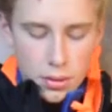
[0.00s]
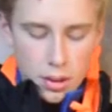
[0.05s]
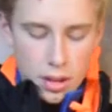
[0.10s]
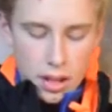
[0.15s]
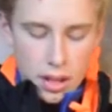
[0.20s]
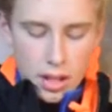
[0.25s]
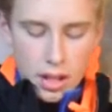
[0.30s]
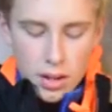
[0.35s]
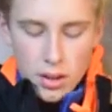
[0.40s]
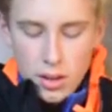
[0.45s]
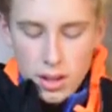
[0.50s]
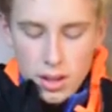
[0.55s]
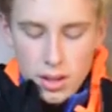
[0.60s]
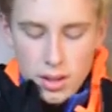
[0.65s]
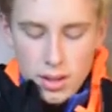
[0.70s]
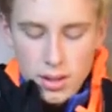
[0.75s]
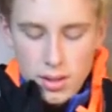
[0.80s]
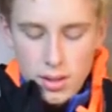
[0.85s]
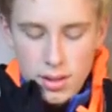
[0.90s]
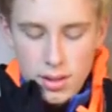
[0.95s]

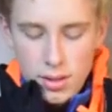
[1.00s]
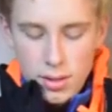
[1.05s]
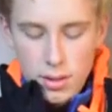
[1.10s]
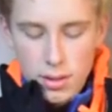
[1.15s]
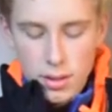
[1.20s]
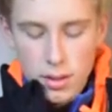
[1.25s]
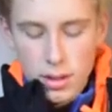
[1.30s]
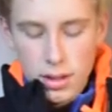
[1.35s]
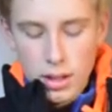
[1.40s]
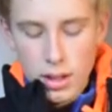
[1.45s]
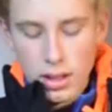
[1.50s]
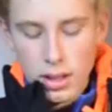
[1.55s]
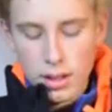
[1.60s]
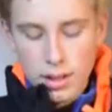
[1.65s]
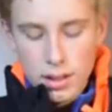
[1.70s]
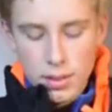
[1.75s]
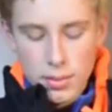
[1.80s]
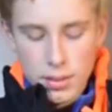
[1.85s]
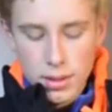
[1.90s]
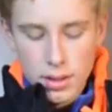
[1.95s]
gauntlets, or I
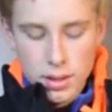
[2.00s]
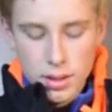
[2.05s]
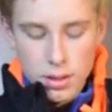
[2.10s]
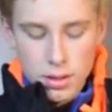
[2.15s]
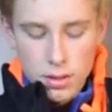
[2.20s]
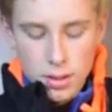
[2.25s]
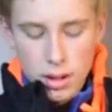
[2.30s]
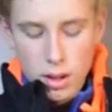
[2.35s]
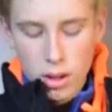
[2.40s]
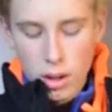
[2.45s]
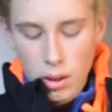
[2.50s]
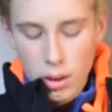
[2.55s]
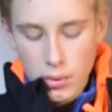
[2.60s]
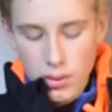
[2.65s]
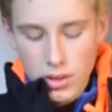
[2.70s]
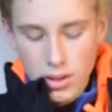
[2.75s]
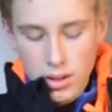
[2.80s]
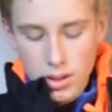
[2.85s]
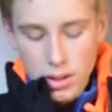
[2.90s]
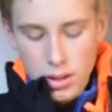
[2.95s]
guess with
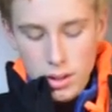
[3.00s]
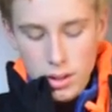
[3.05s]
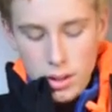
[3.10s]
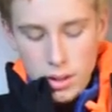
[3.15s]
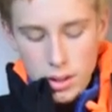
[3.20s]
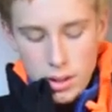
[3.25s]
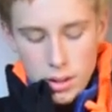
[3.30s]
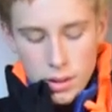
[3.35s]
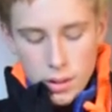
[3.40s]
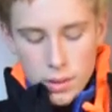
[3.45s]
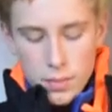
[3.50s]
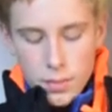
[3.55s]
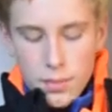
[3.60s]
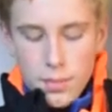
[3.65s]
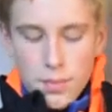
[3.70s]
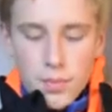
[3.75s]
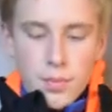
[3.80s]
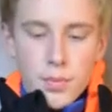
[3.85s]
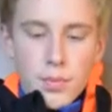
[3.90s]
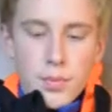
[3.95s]
cuffs,
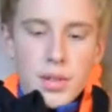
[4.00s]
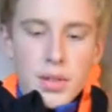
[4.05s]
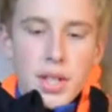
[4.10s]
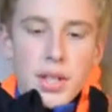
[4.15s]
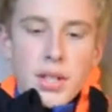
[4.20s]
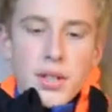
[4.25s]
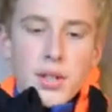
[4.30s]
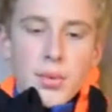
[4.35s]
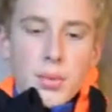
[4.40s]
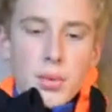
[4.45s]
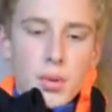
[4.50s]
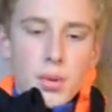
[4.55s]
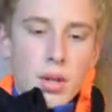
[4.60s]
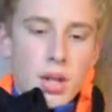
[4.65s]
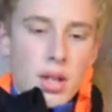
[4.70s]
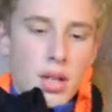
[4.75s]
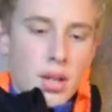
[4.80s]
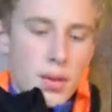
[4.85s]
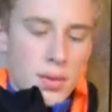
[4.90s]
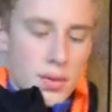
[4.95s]
tightenable
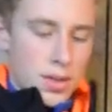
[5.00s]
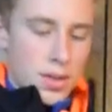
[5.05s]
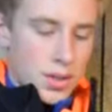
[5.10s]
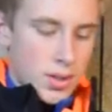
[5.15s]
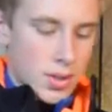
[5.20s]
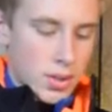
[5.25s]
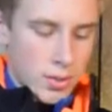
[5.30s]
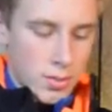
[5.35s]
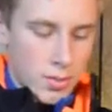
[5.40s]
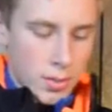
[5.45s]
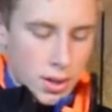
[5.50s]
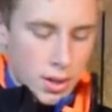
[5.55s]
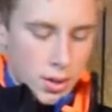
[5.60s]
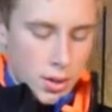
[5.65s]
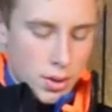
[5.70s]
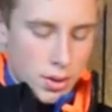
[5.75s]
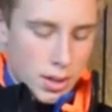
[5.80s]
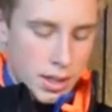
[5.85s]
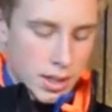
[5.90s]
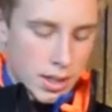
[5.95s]
cuffs. Make
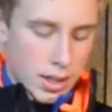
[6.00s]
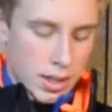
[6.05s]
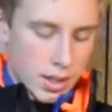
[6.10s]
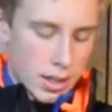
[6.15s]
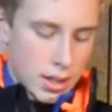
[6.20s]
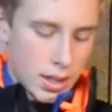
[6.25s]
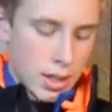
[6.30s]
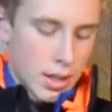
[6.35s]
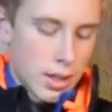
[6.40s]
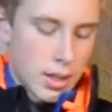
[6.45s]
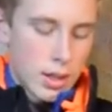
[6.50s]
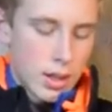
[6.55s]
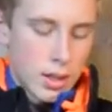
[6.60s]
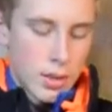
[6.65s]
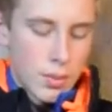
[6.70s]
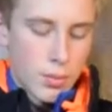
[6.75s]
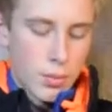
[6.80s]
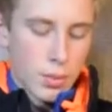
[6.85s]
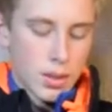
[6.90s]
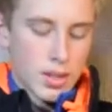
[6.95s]
sure that
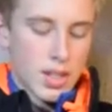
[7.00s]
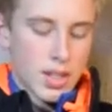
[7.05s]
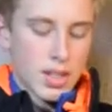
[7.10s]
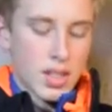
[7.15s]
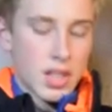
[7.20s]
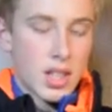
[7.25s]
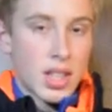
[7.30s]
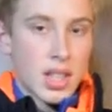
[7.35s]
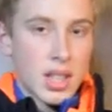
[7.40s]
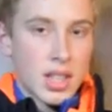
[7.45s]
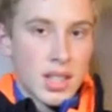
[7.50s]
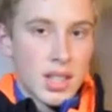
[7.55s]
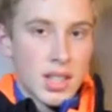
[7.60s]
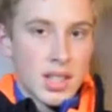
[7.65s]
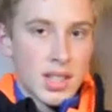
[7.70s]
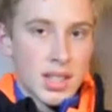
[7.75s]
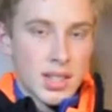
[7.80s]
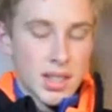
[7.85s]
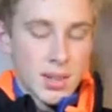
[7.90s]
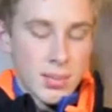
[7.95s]
once it's on, it
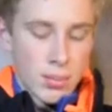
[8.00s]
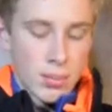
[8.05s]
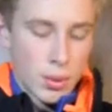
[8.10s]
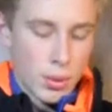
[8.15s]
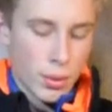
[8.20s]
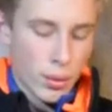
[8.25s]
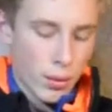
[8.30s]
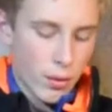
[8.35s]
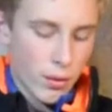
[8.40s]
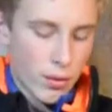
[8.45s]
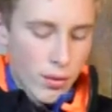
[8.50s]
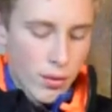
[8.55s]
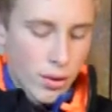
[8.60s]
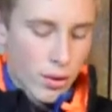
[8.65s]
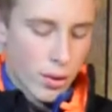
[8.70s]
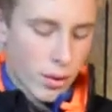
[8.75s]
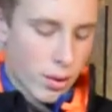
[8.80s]
doesn't move.